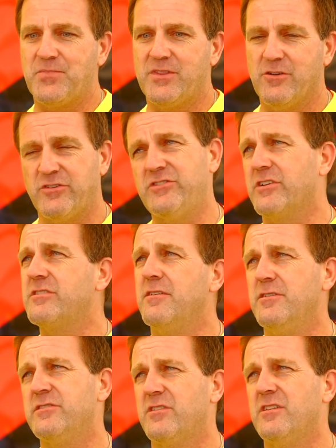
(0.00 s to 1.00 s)
there's 6 of
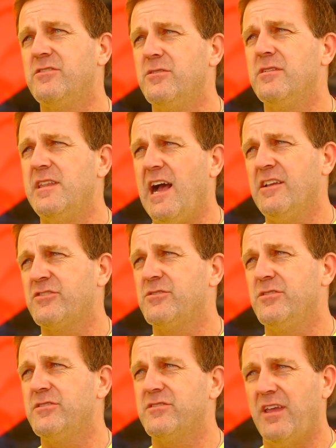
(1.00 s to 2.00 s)
us that do the
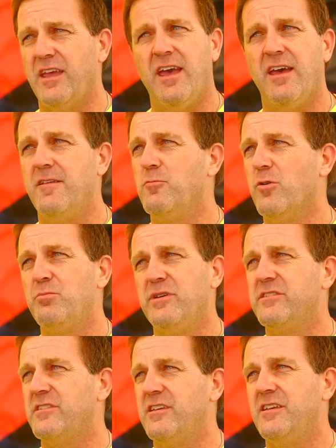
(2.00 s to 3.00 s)
Nationals, and we're
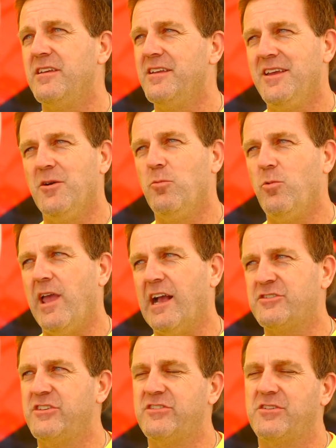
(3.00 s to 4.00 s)
busy. We
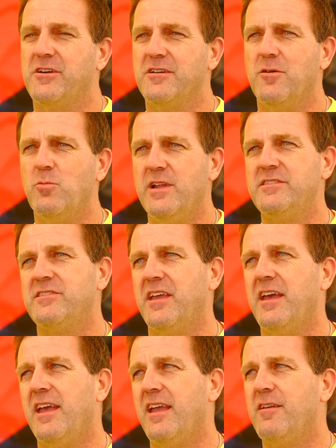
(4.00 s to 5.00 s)
actually start on
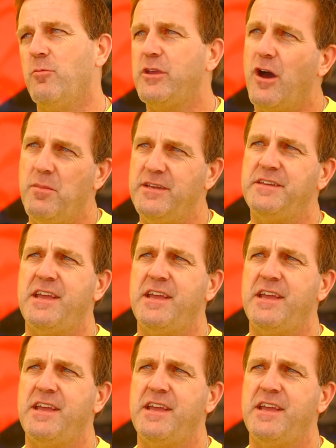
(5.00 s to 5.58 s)
Wednesday. We come into